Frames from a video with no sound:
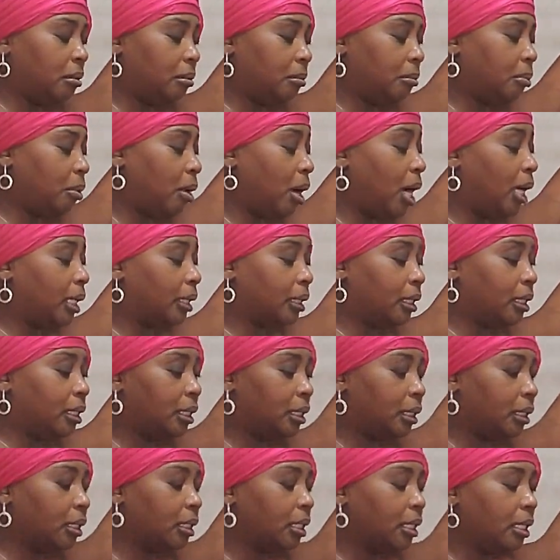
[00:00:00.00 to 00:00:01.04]

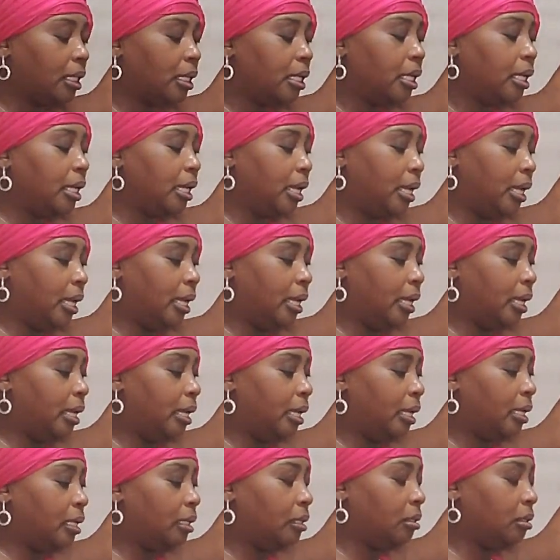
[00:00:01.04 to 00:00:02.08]
product,
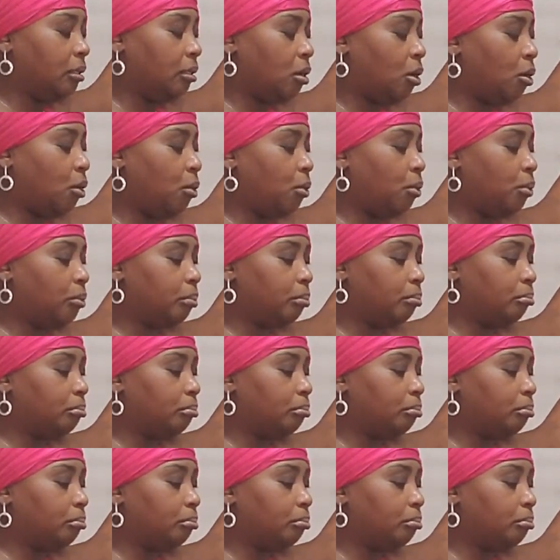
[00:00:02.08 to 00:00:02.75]
and you know,